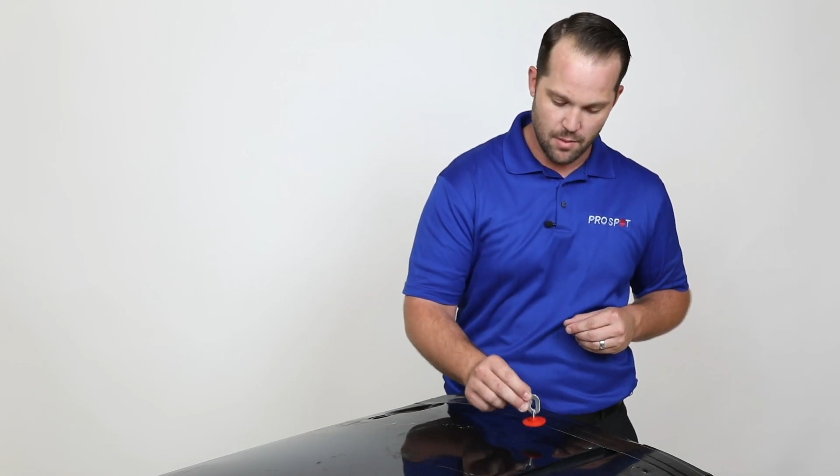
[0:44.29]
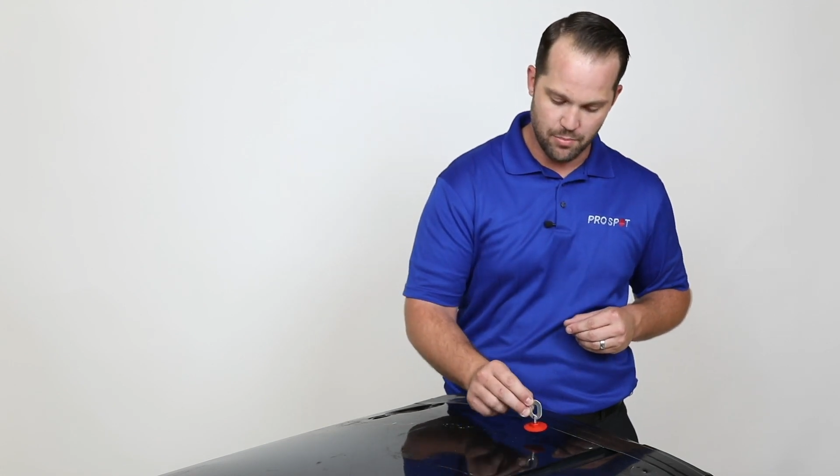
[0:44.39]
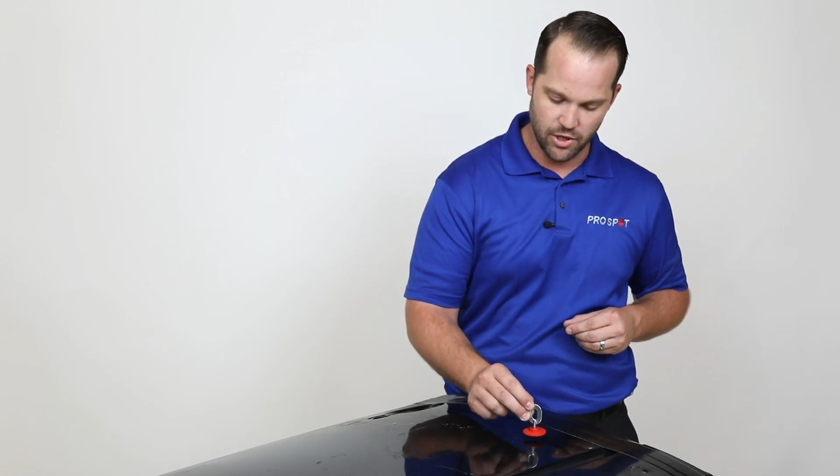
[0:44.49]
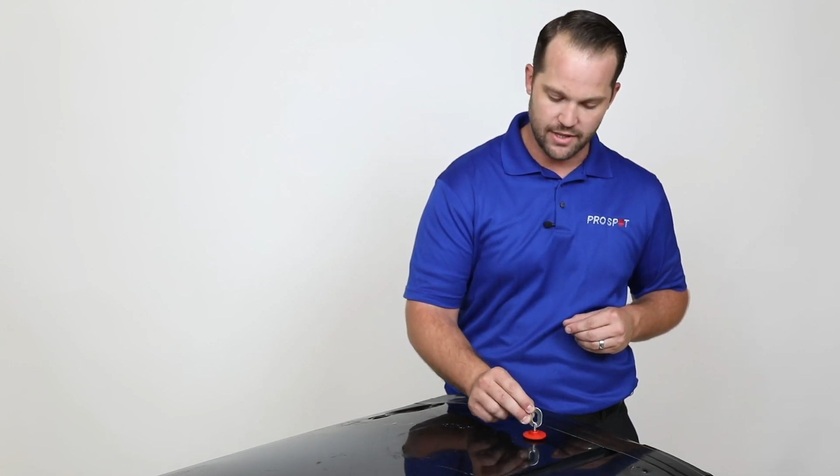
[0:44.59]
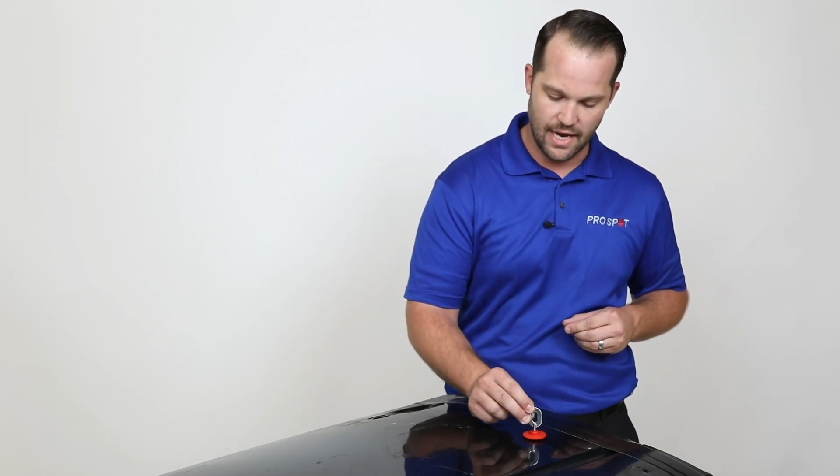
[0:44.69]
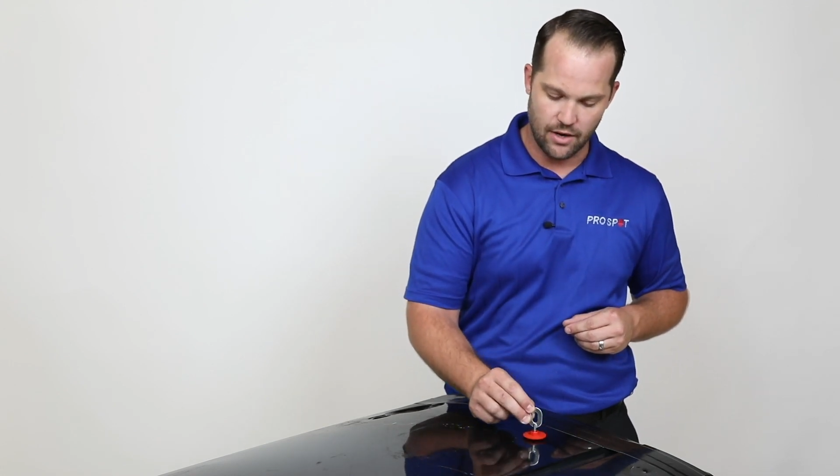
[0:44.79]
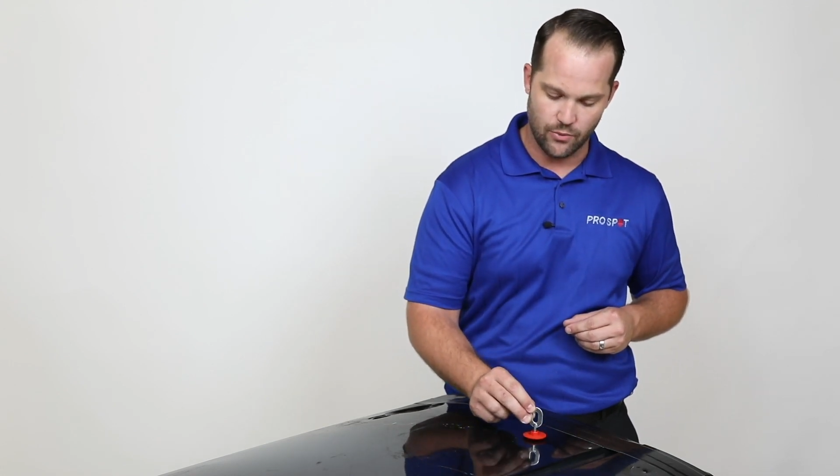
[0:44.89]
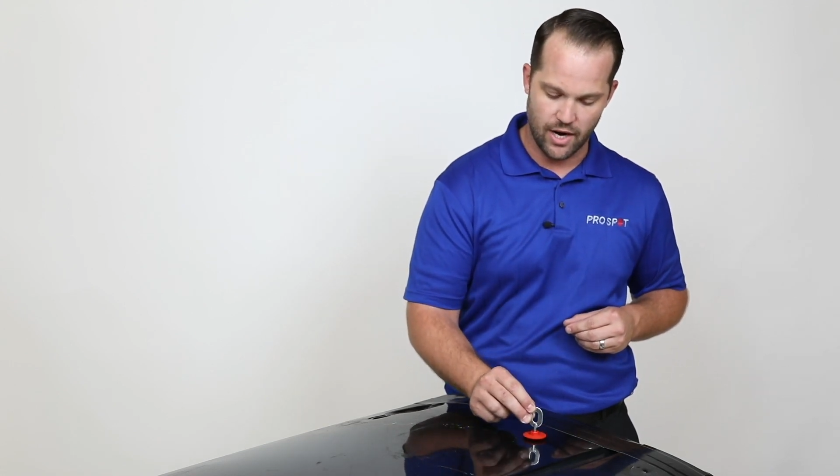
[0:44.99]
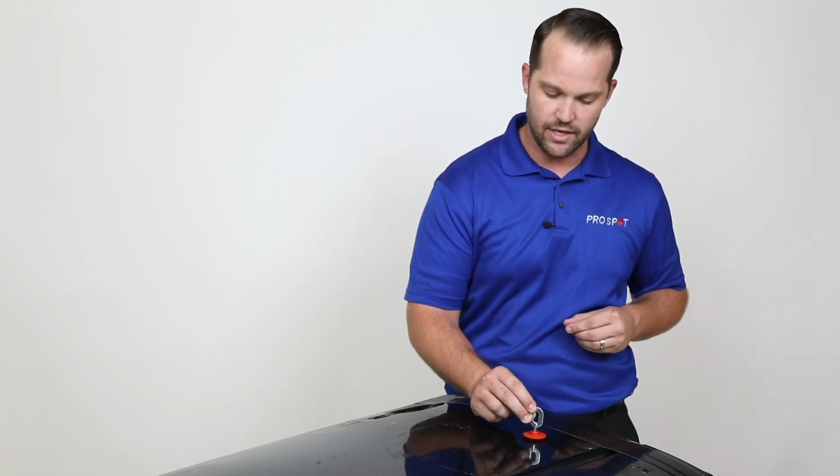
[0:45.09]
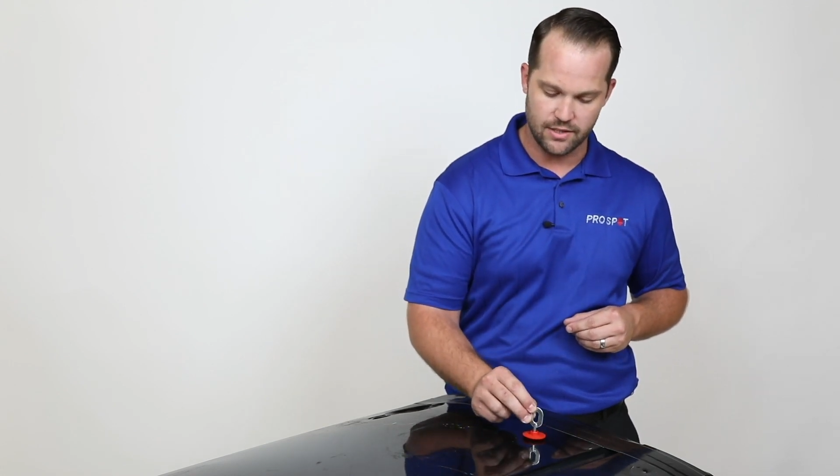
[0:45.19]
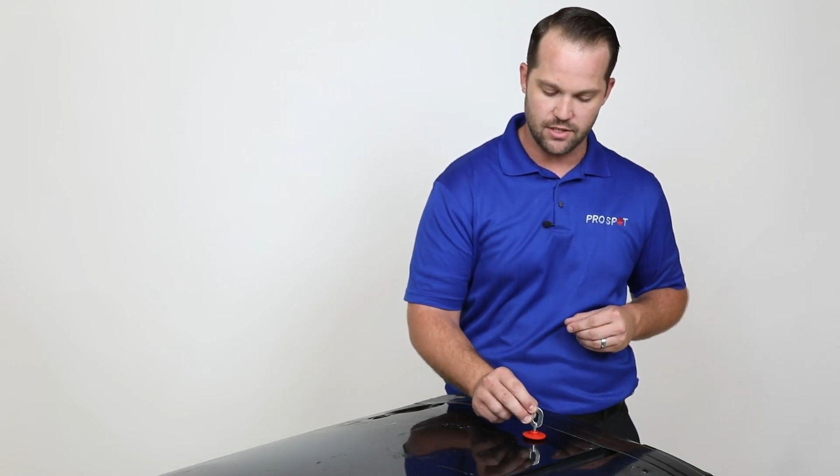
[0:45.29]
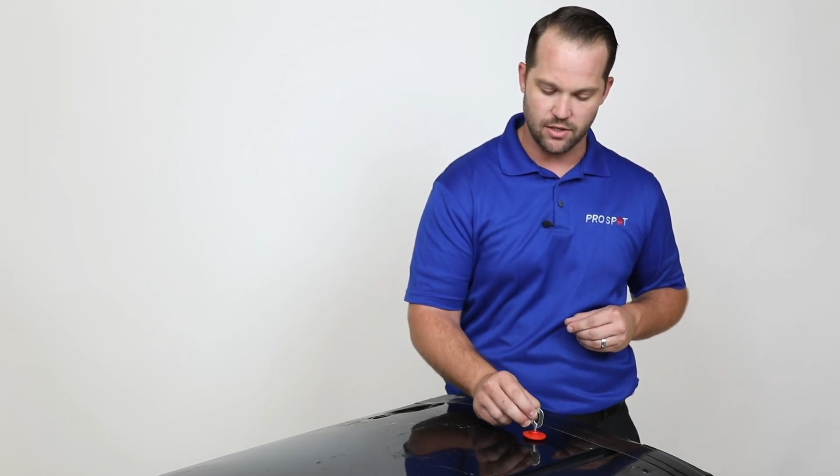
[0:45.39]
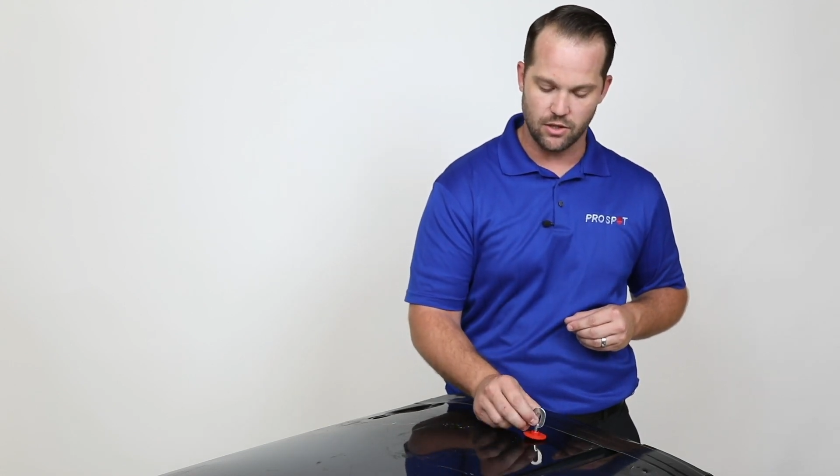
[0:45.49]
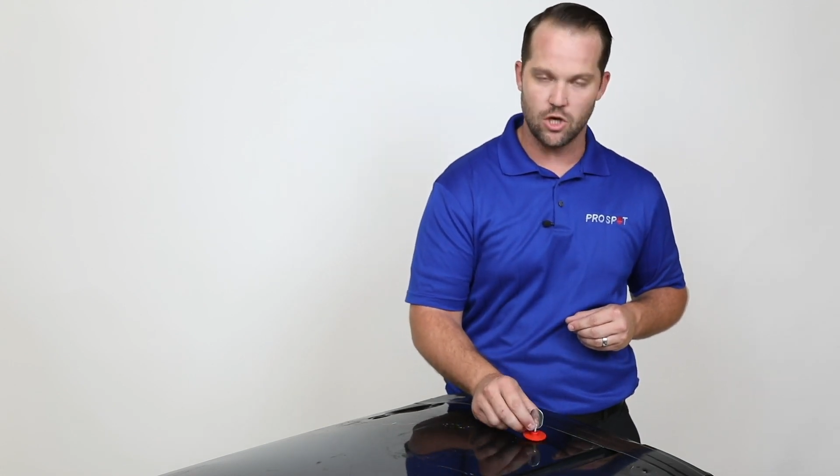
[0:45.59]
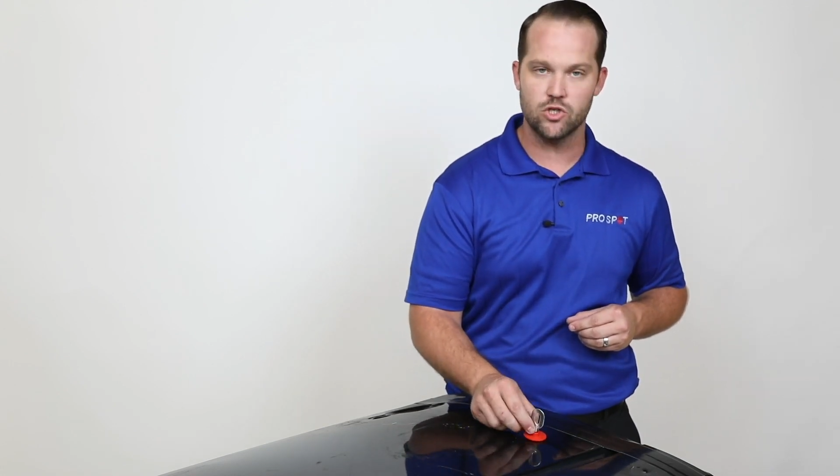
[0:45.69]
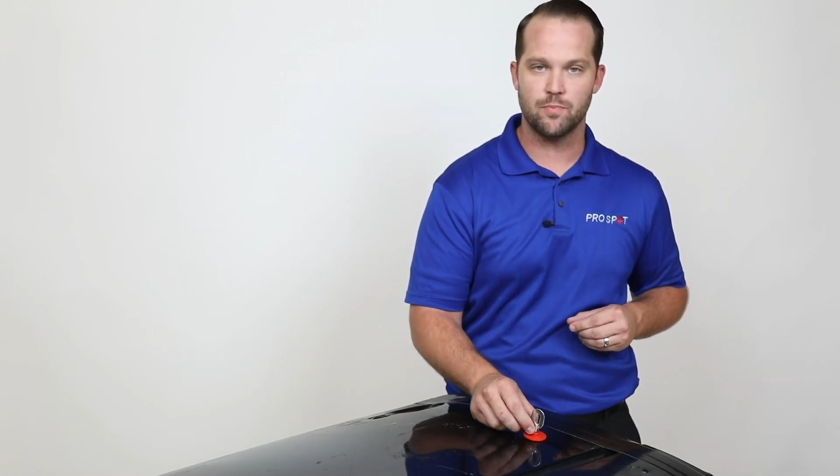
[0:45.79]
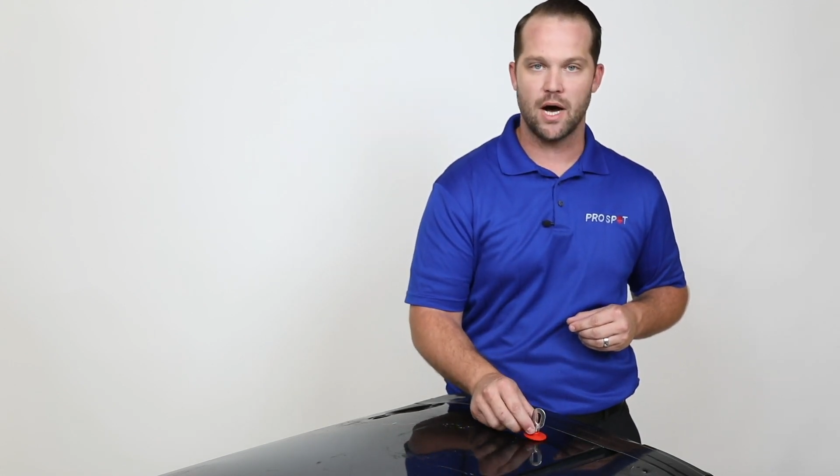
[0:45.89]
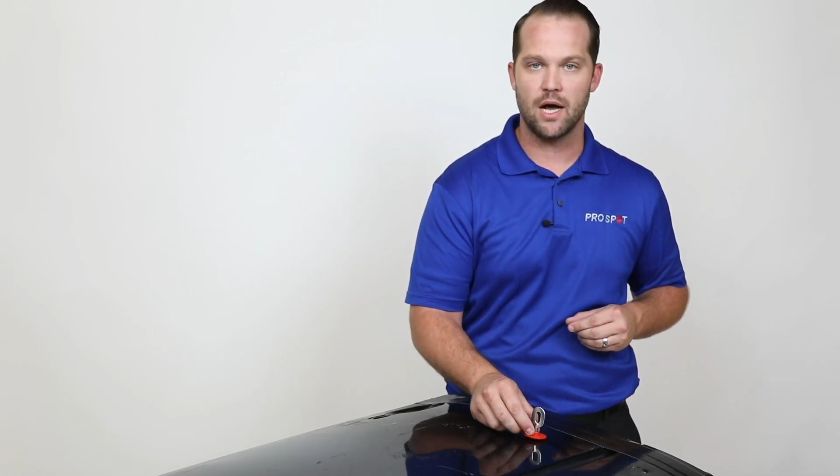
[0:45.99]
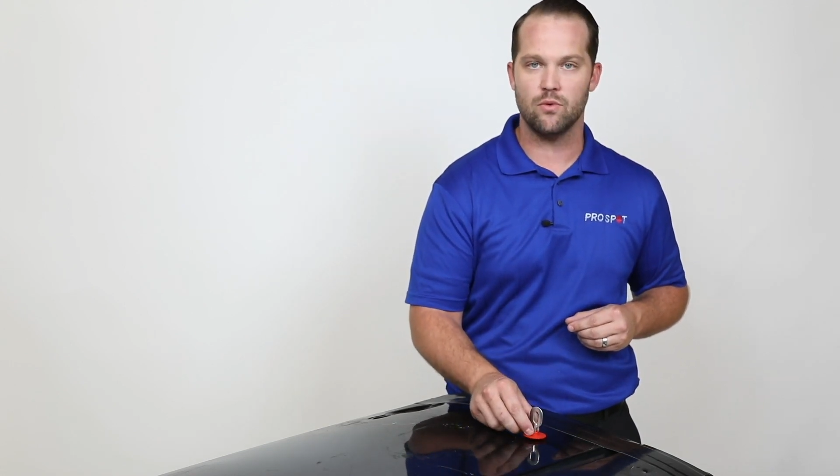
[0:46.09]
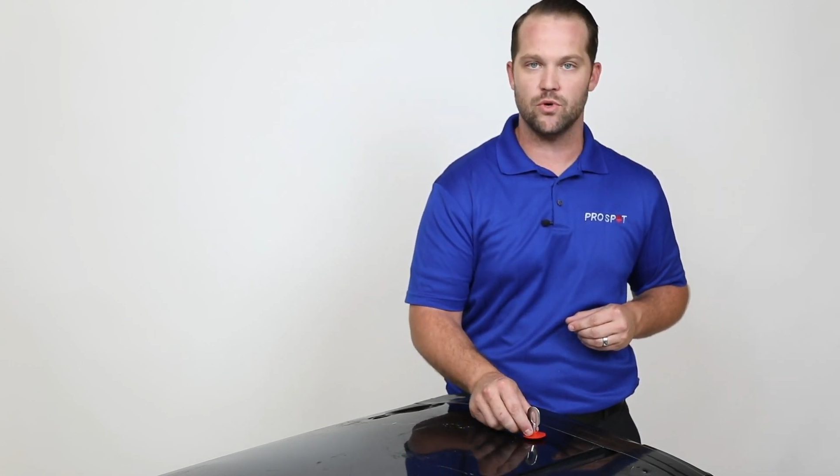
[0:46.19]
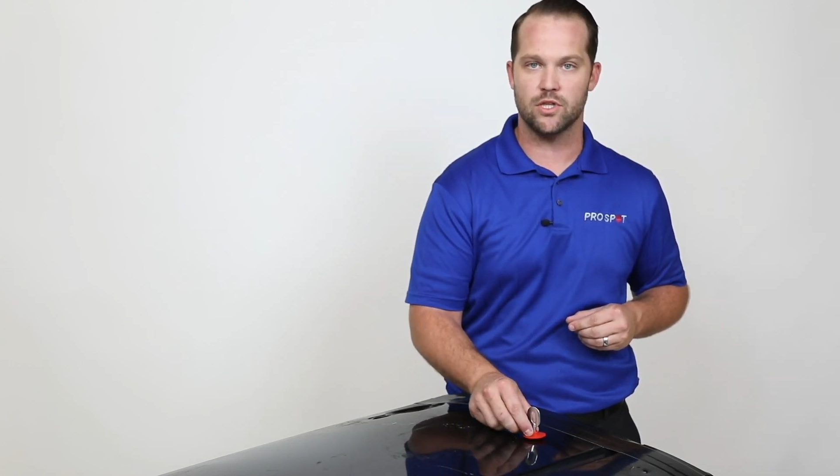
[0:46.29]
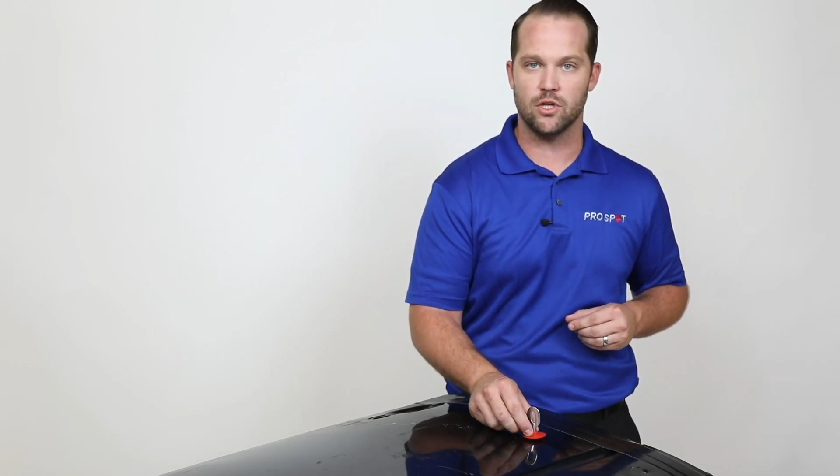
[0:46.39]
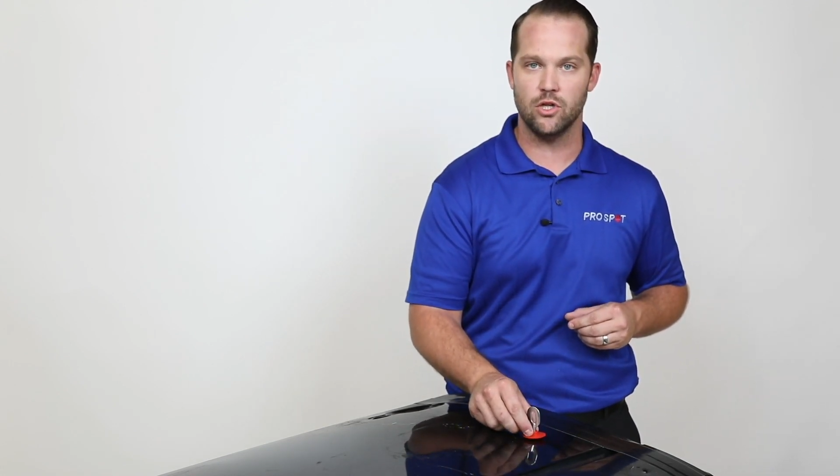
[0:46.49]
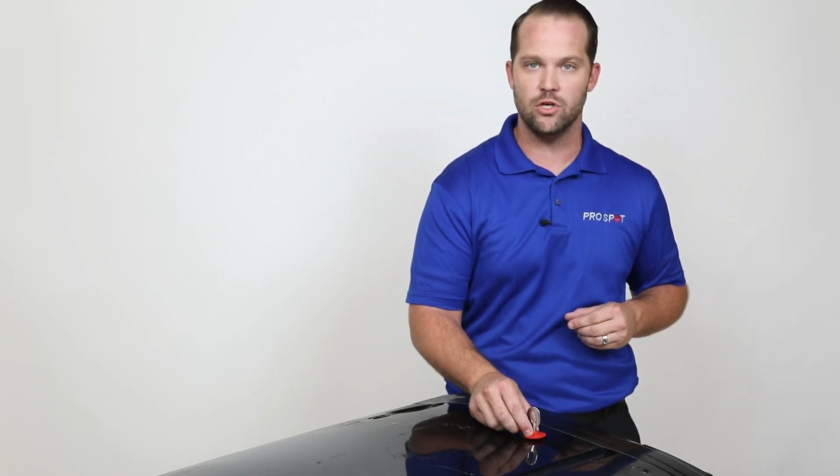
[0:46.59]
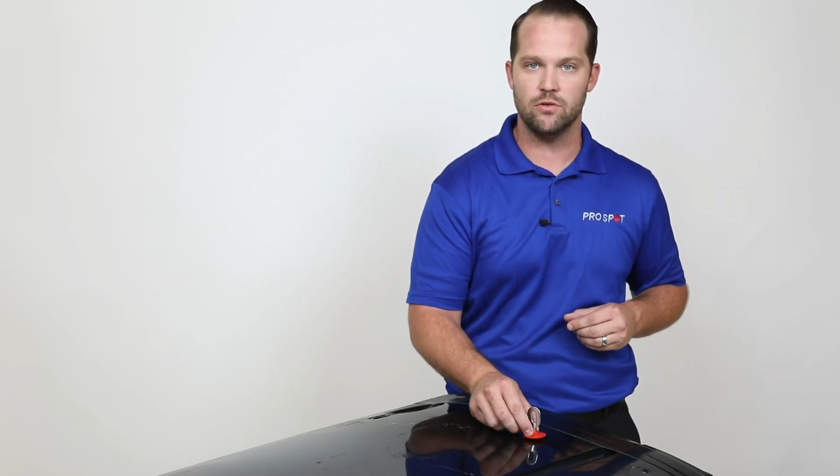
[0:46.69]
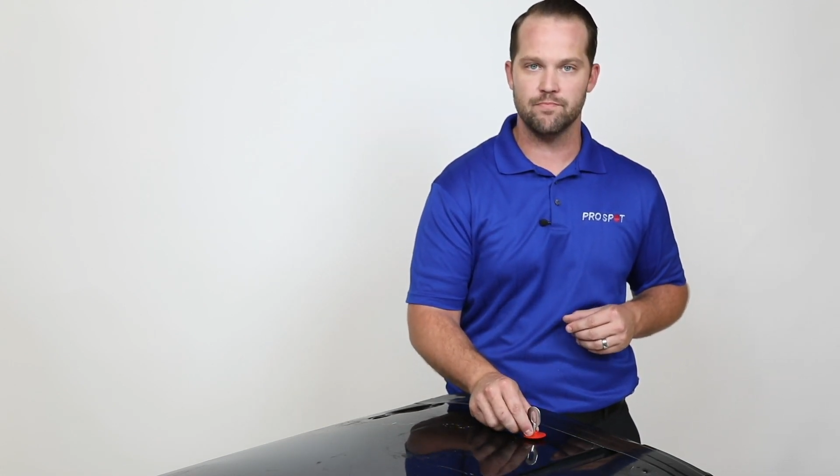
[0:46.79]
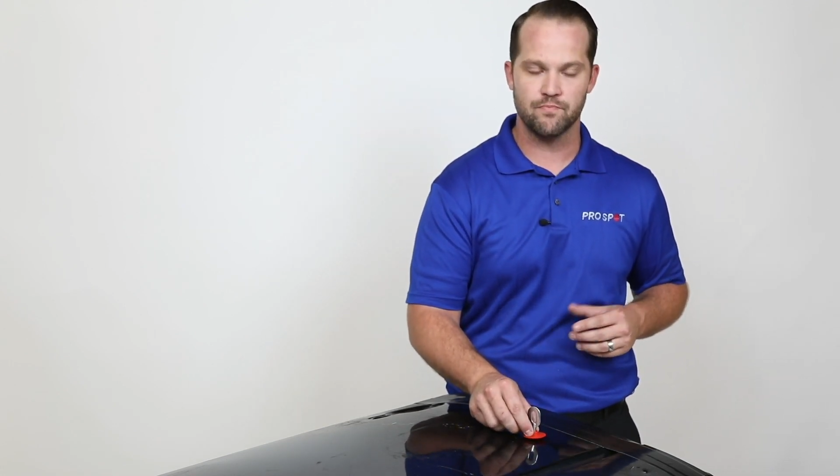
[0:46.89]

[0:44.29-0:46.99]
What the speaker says: put that right into the low spot with glue,